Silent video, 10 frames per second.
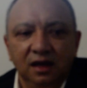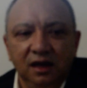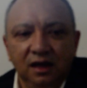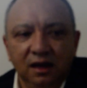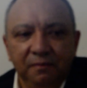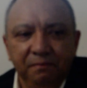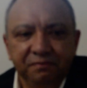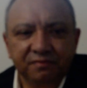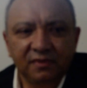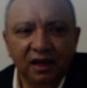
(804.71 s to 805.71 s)

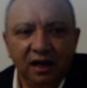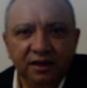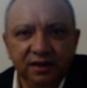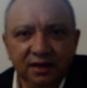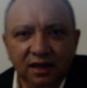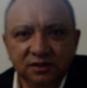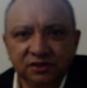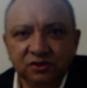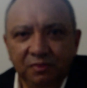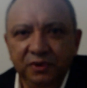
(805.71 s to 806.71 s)
I think I'll
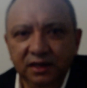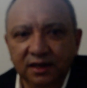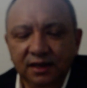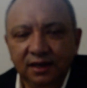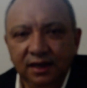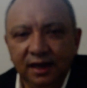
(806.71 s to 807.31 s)
stop here,